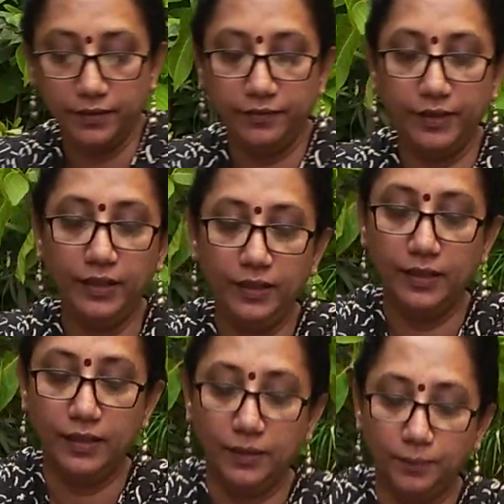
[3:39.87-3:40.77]
we'll
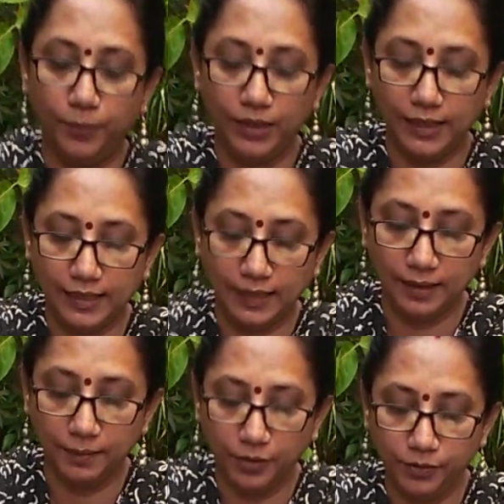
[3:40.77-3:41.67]
put little
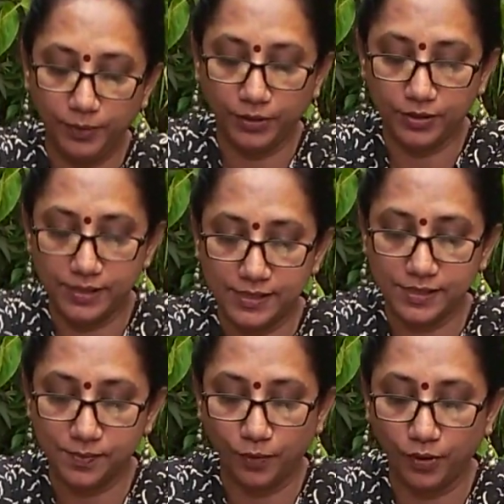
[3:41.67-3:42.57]
amount, because this
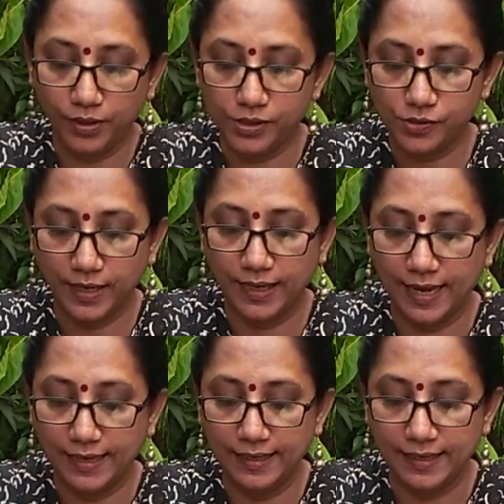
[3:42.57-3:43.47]
is more. So I'll
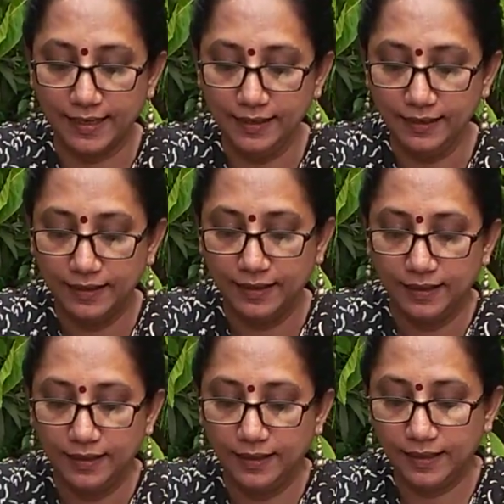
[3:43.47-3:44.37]
add
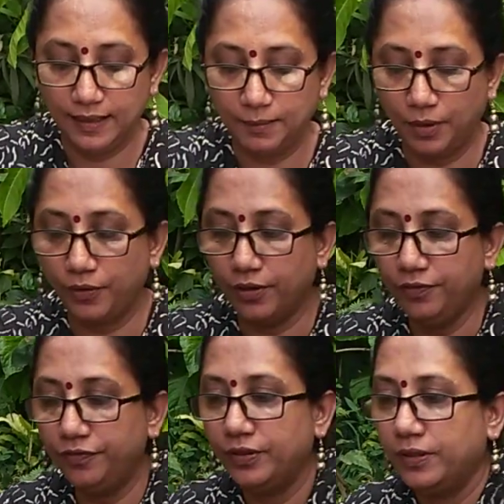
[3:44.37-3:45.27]
little amount
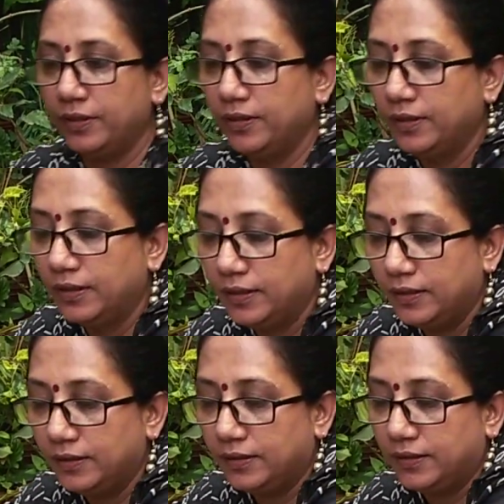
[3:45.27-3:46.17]
of
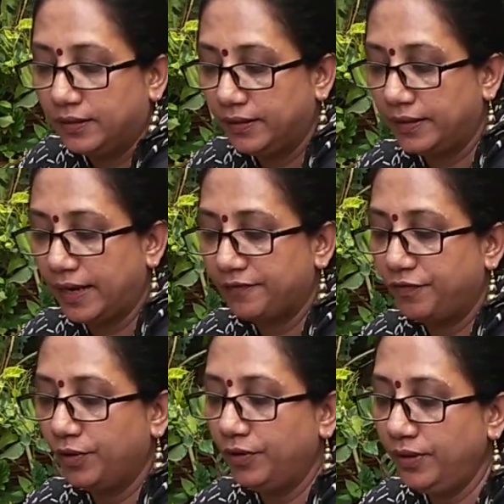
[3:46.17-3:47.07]
gram
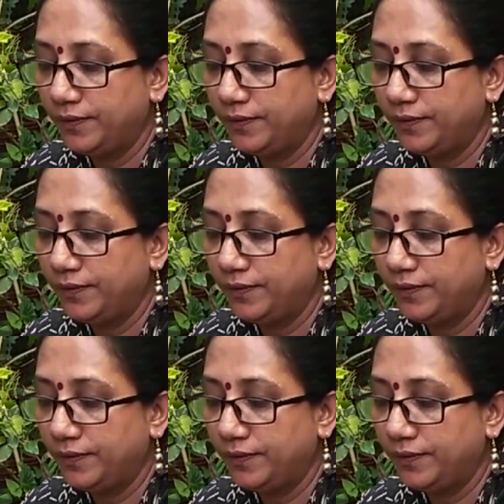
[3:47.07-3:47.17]
flour